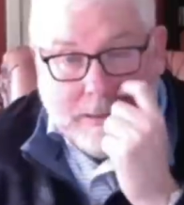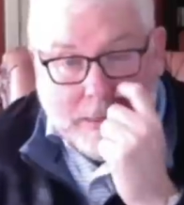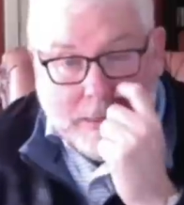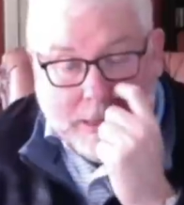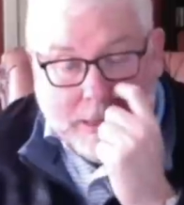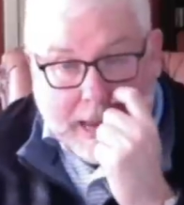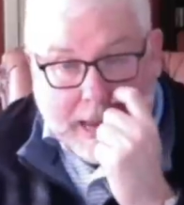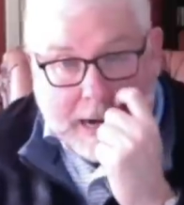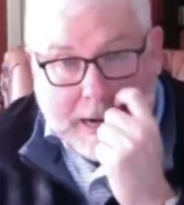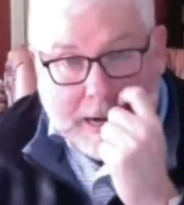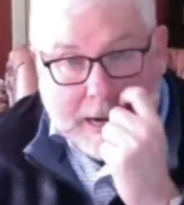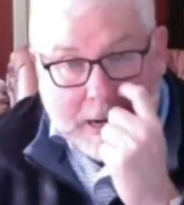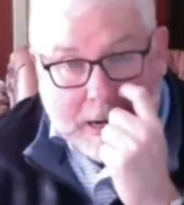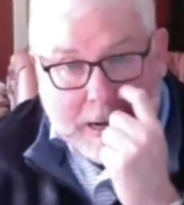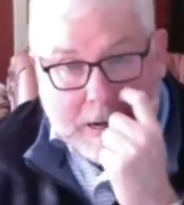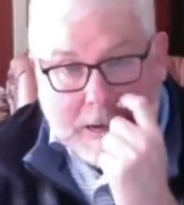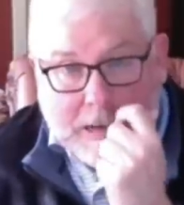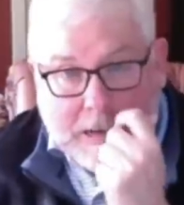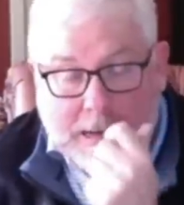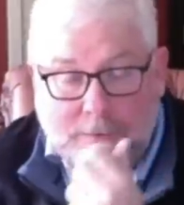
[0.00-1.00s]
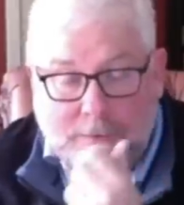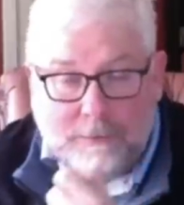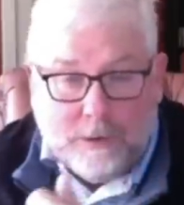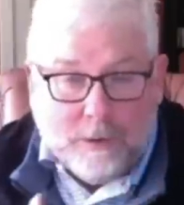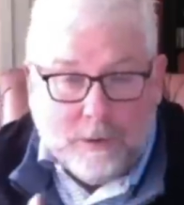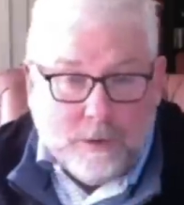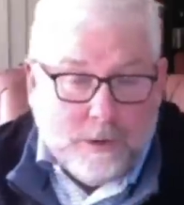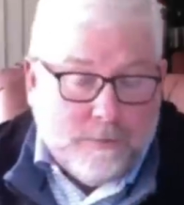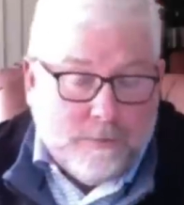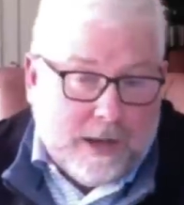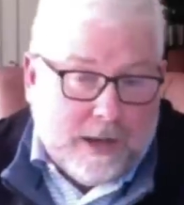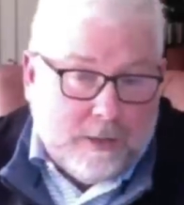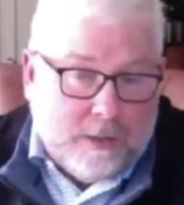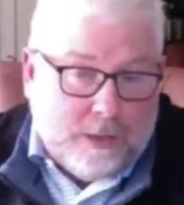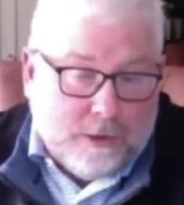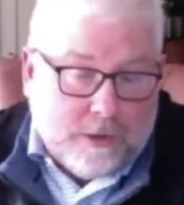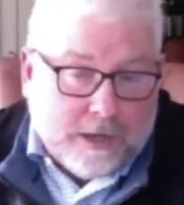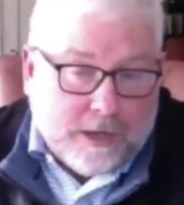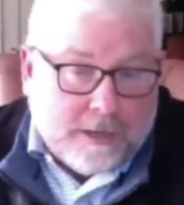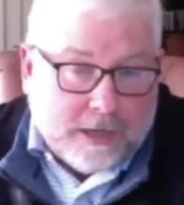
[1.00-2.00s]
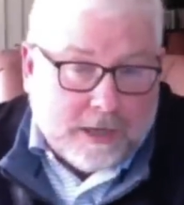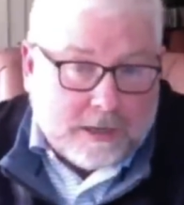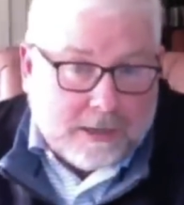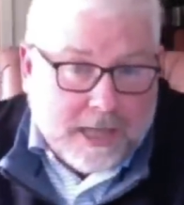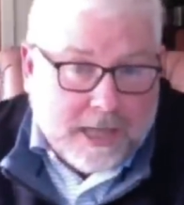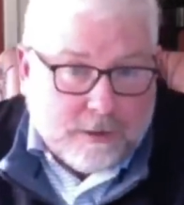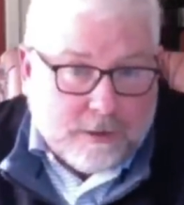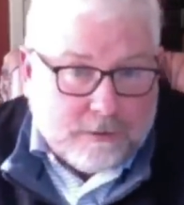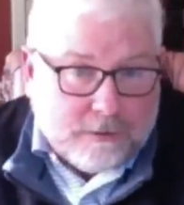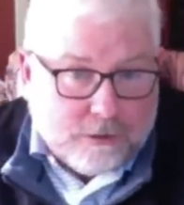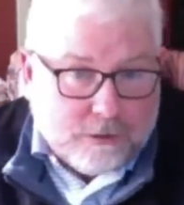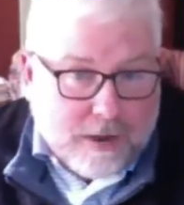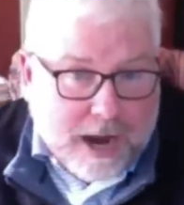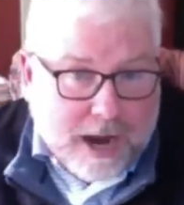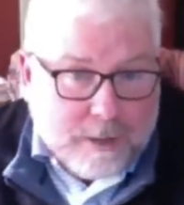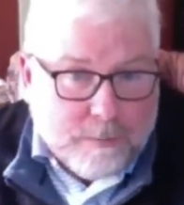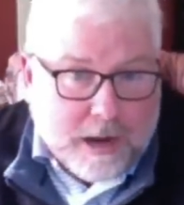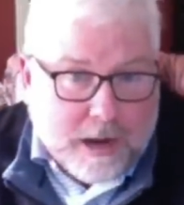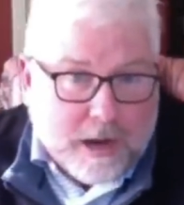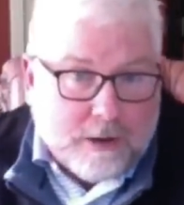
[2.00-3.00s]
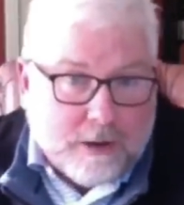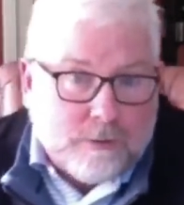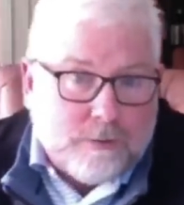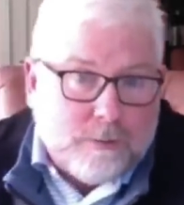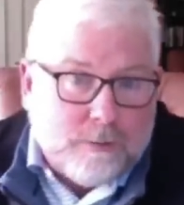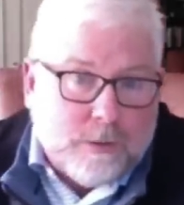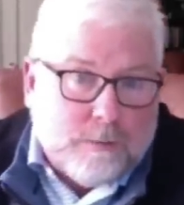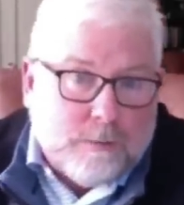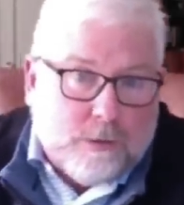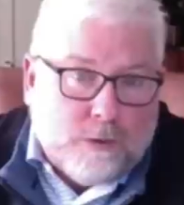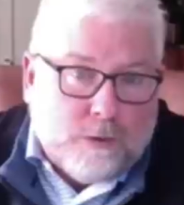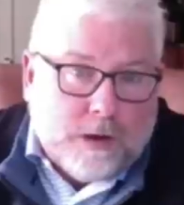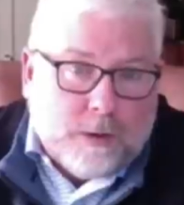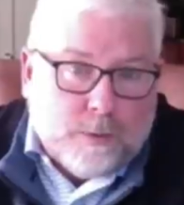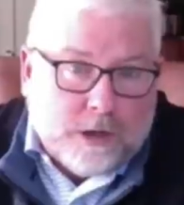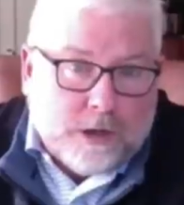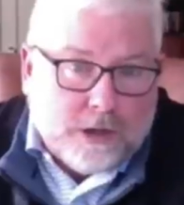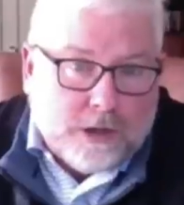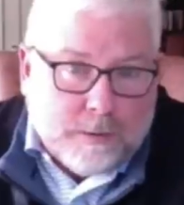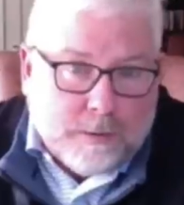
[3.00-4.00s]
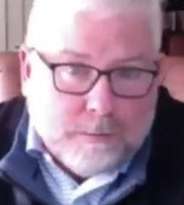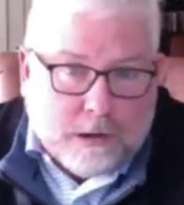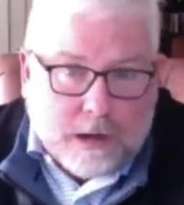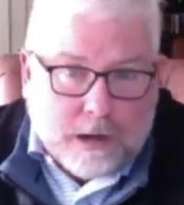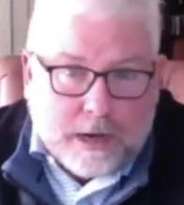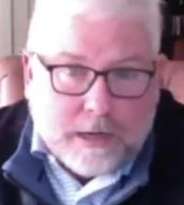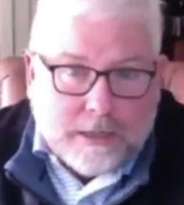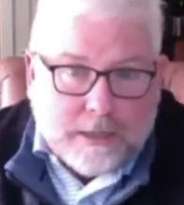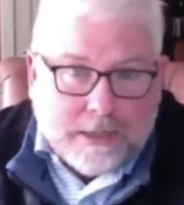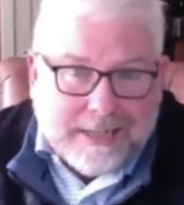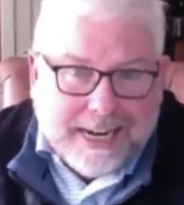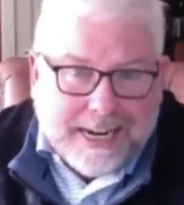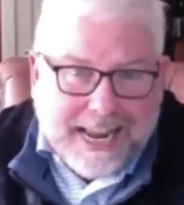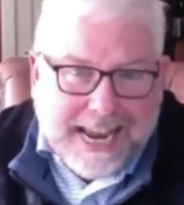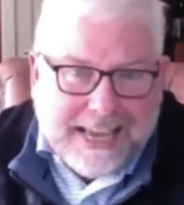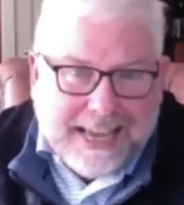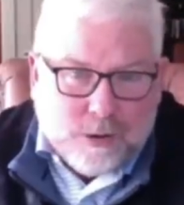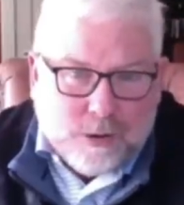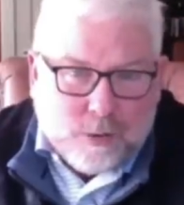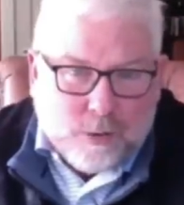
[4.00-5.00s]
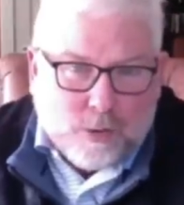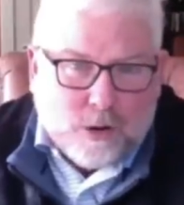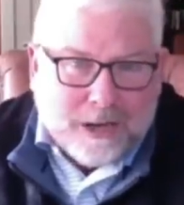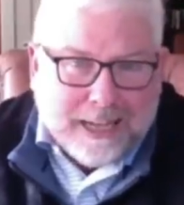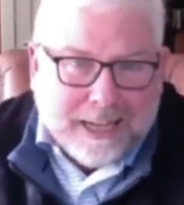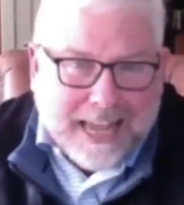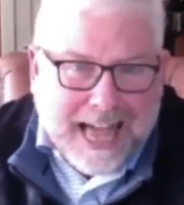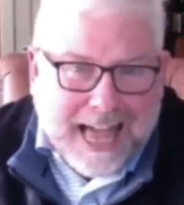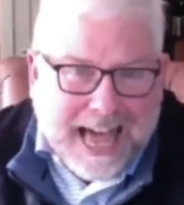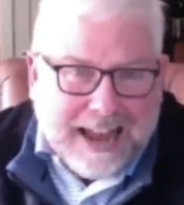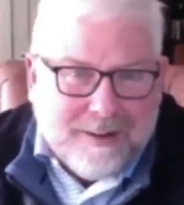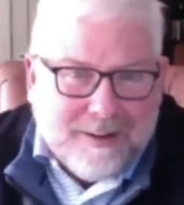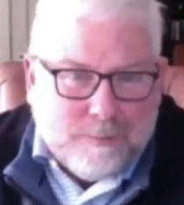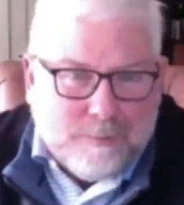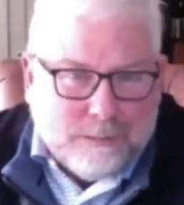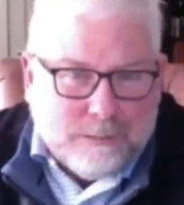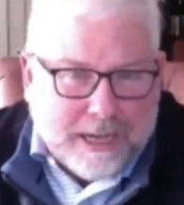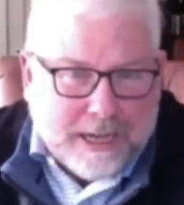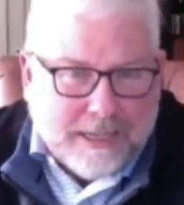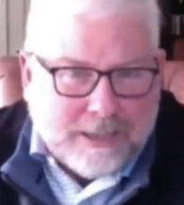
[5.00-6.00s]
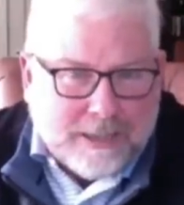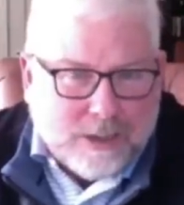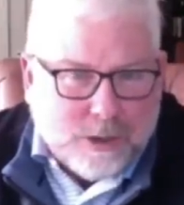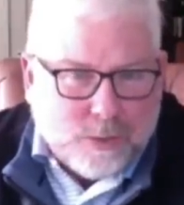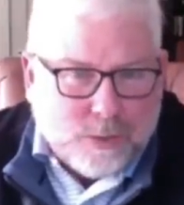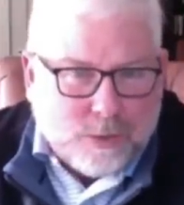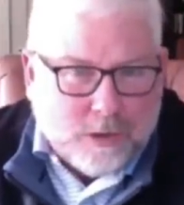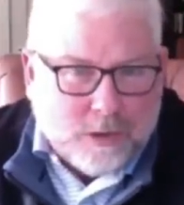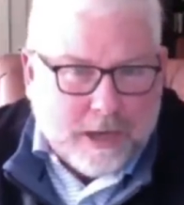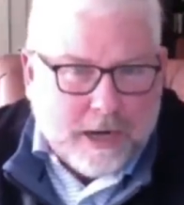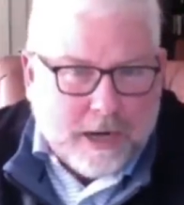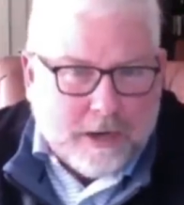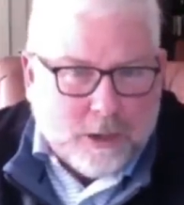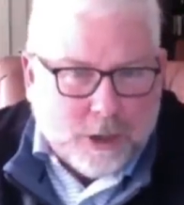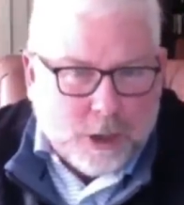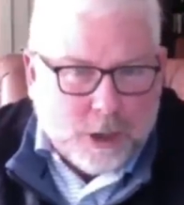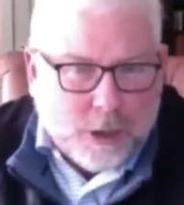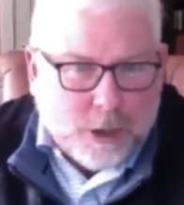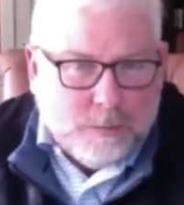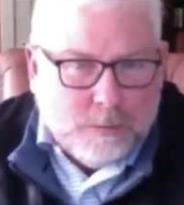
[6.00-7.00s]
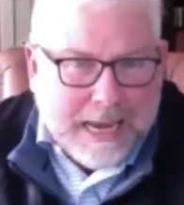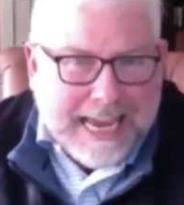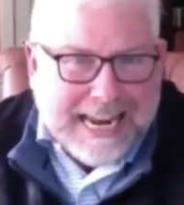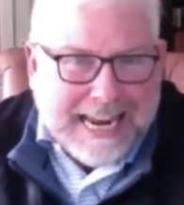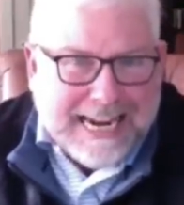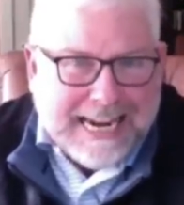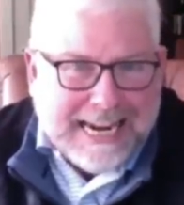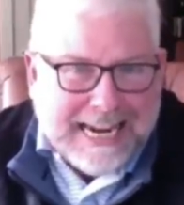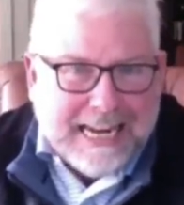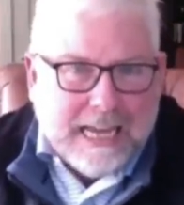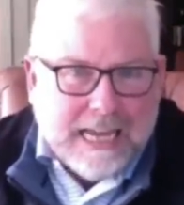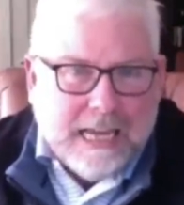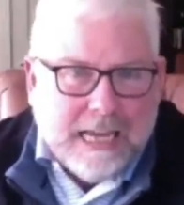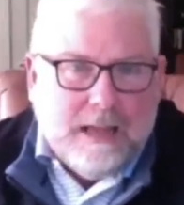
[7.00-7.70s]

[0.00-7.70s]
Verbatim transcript: that even though you've had 36,000 track miles from the point at which they bought it to today, there were a lot of places where they could spend